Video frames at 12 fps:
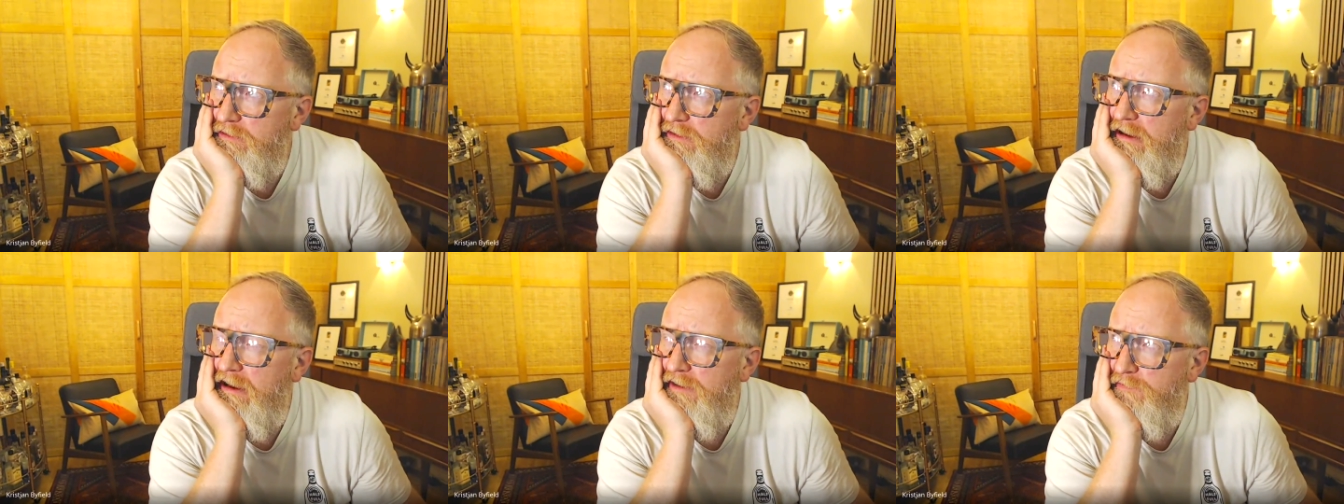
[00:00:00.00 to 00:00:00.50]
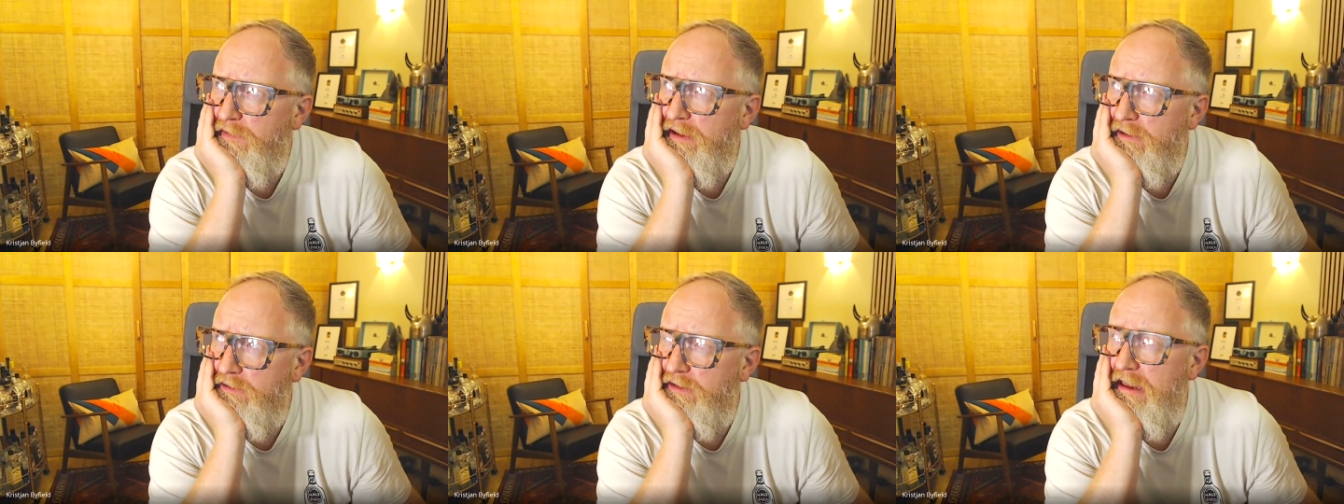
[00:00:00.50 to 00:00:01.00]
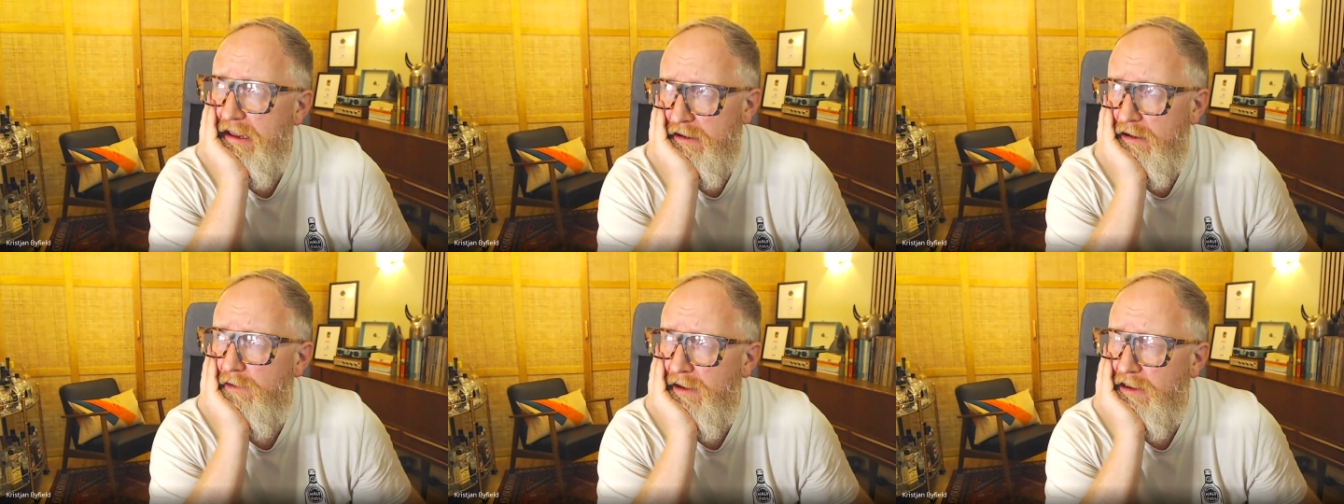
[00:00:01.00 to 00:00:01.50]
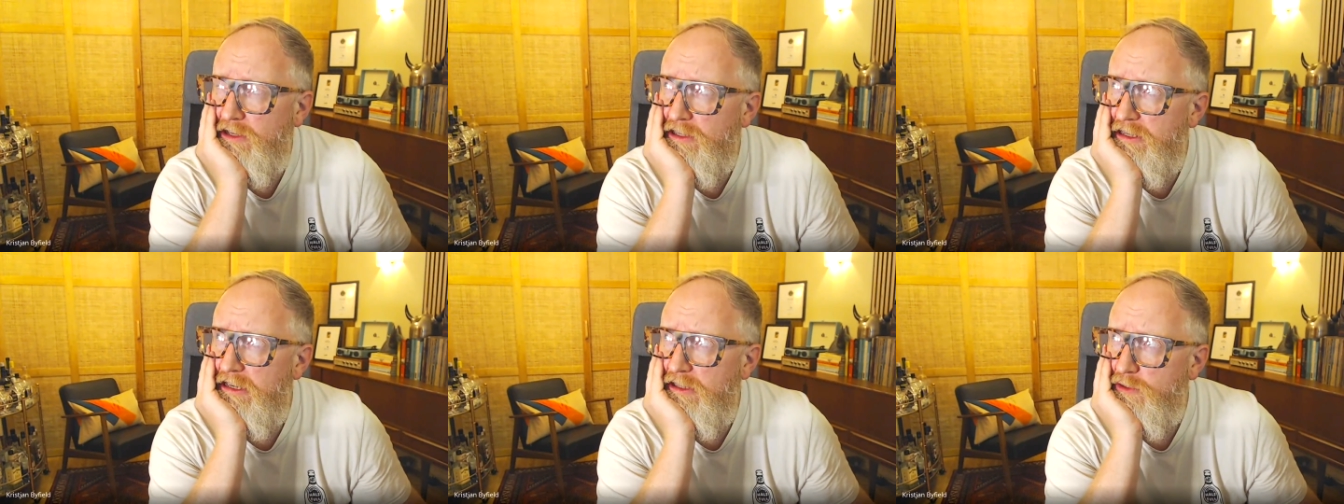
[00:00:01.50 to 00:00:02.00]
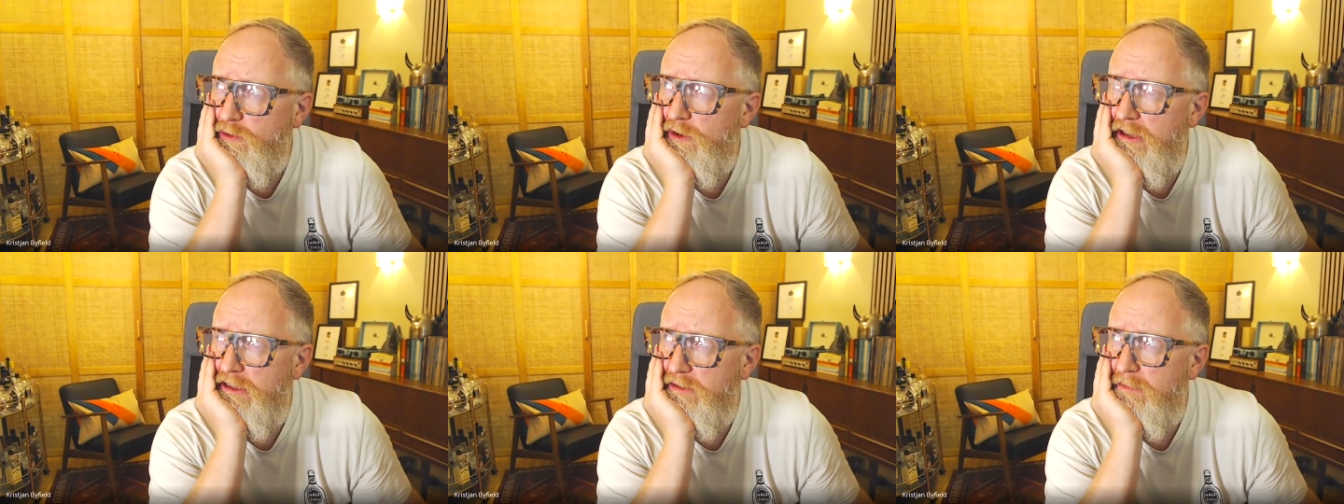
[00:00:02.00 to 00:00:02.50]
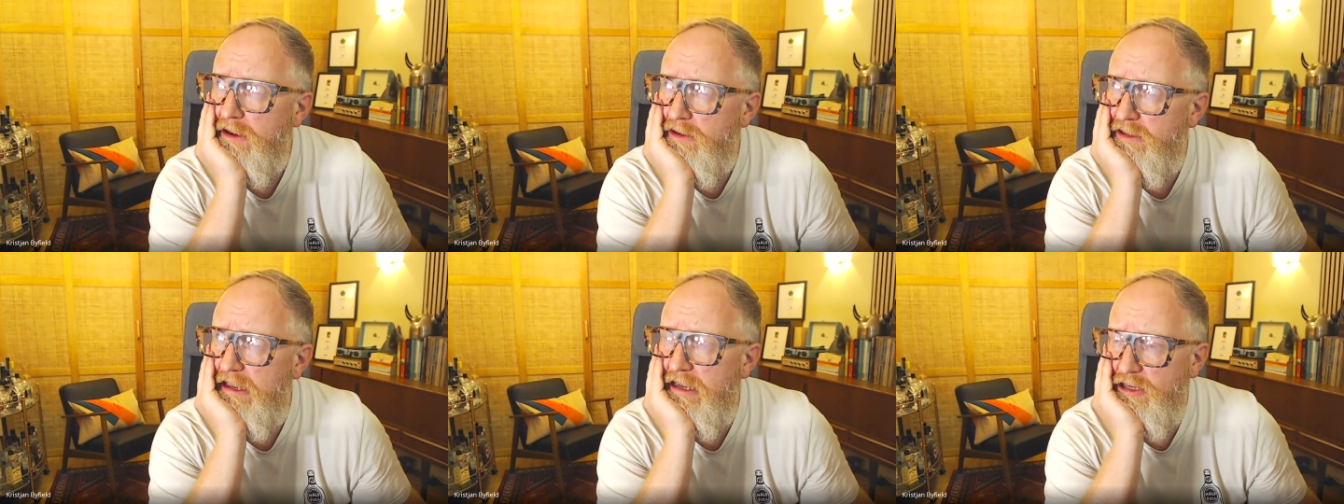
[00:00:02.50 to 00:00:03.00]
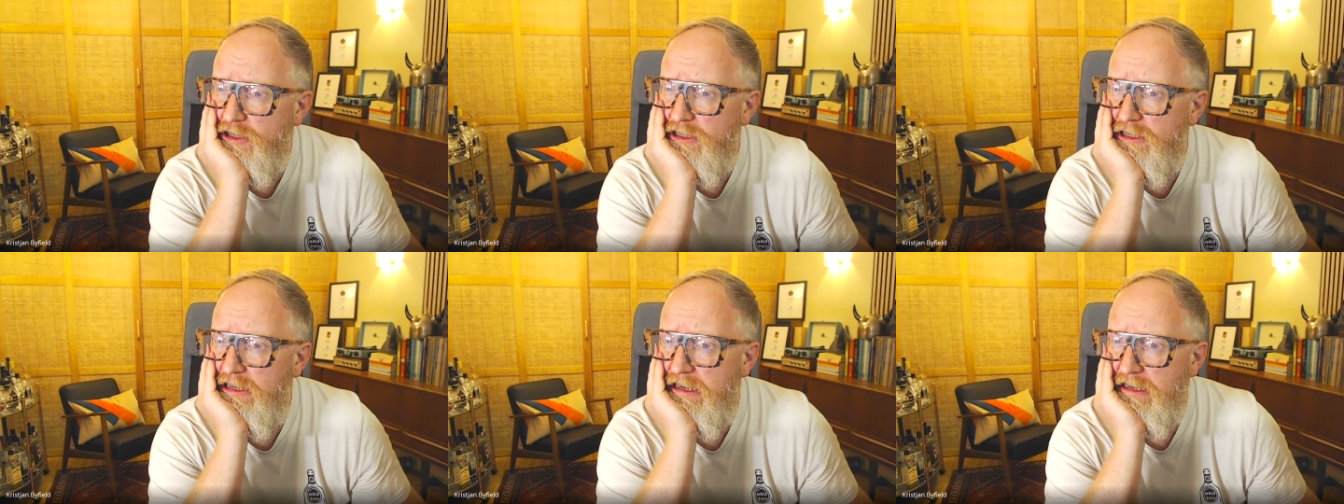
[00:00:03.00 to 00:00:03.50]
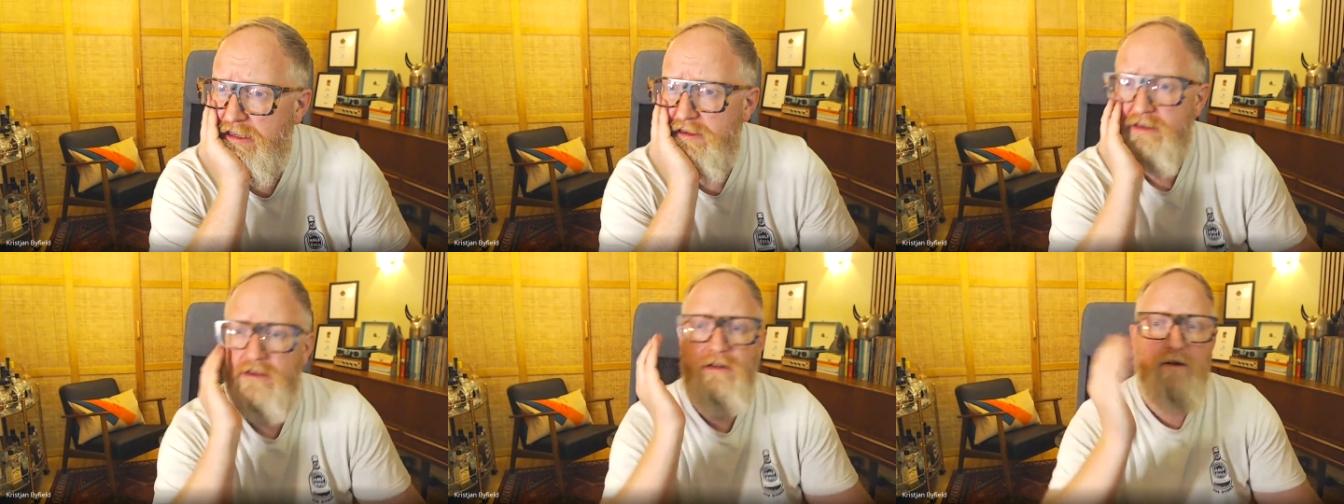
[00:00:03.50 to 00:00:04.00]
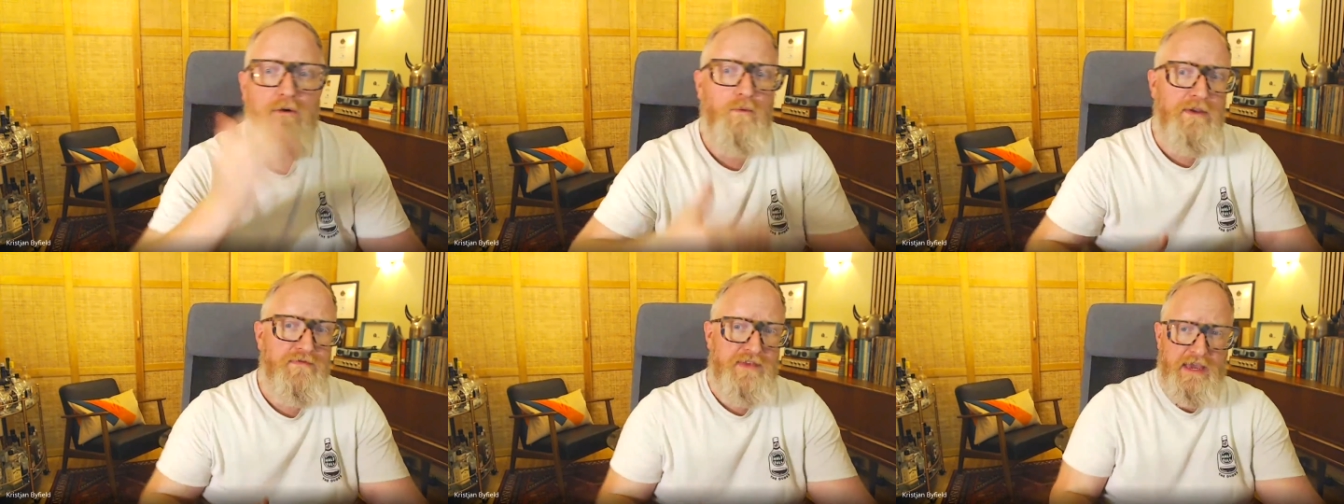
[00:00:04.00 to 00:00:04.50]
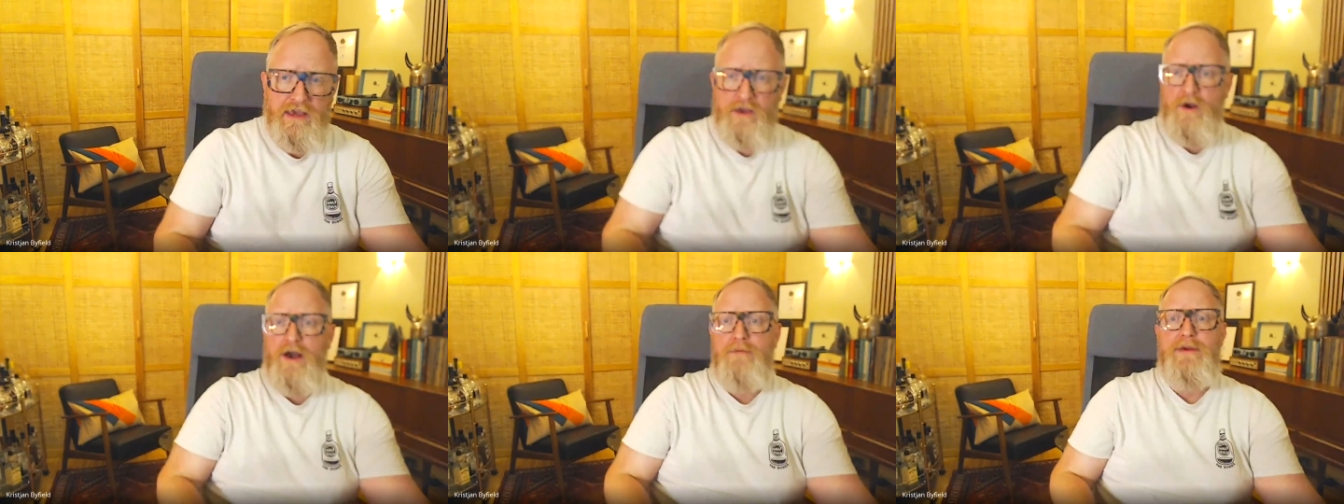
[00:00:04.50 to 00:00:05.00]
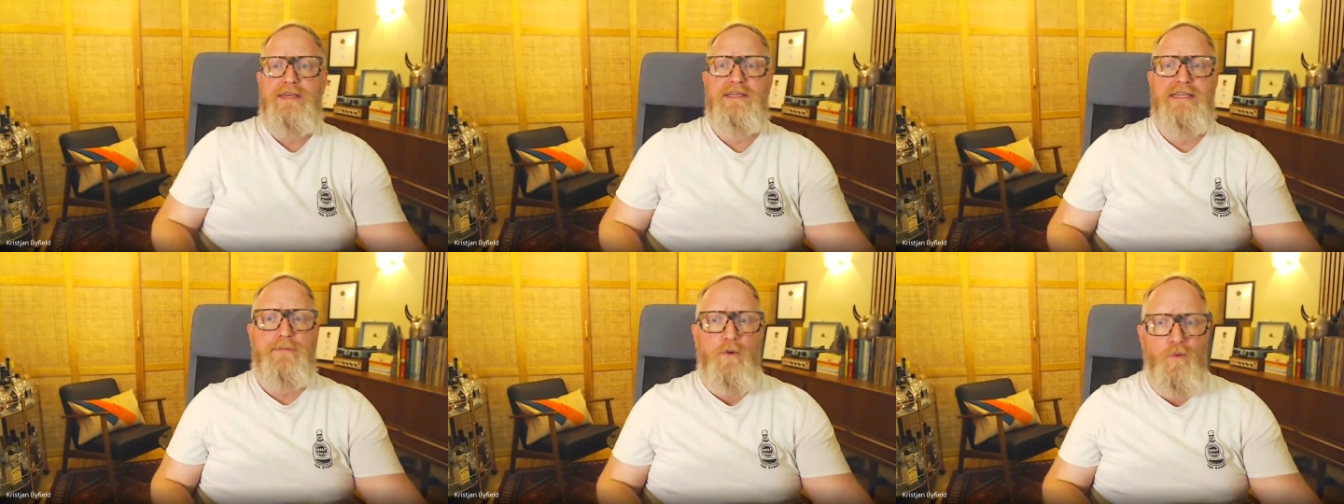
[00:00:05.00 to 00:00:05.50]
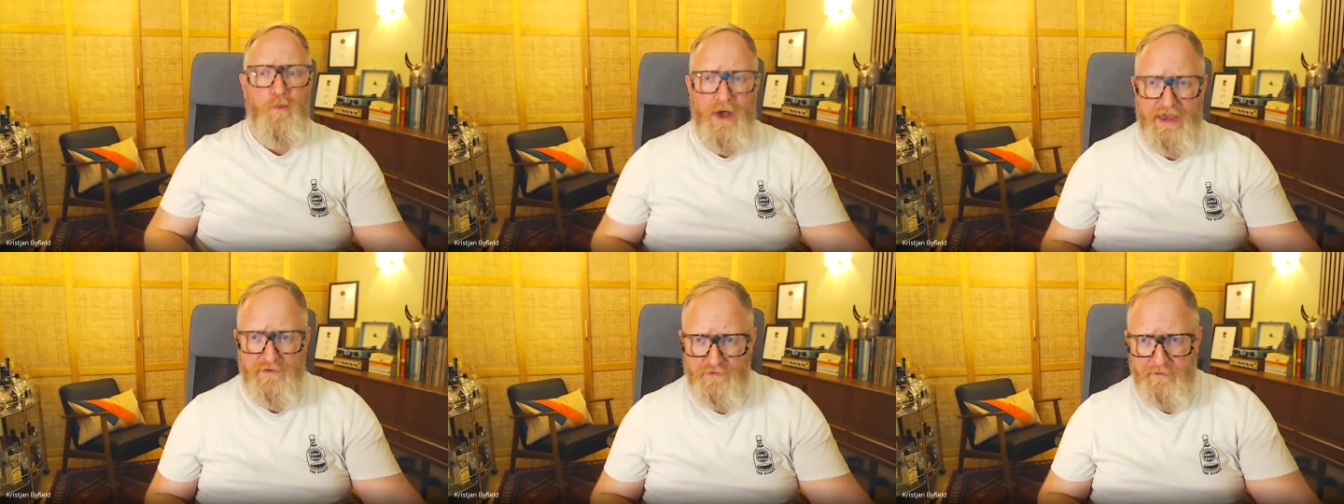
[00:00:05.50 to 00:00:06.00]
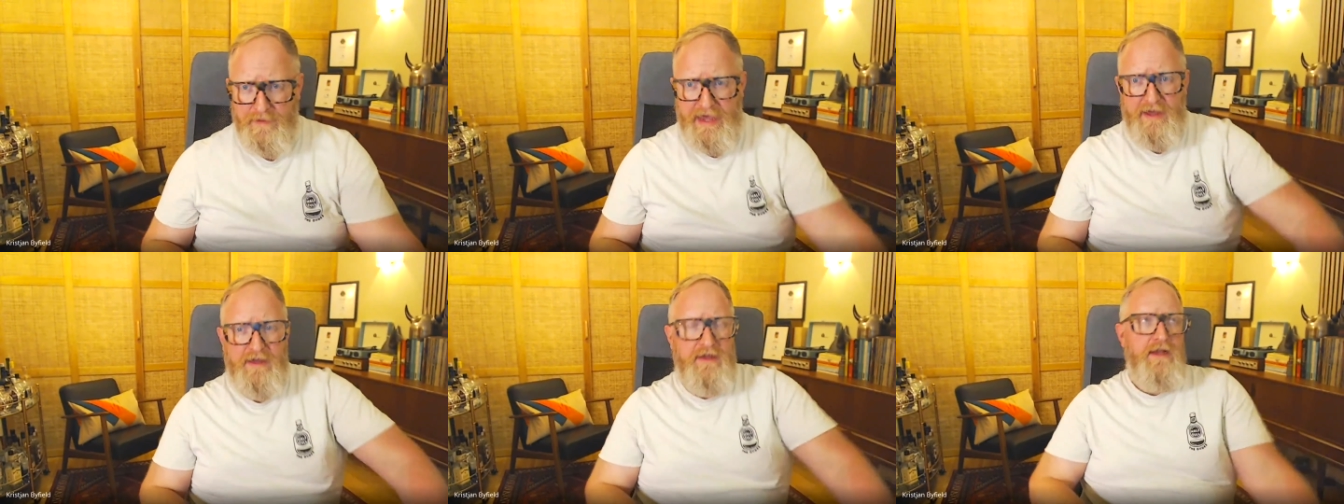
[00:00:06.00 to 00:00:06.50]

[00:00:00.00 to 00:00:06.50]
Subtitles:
I've found in our agency and talking to most agencies, we've taken quite a big step away from that.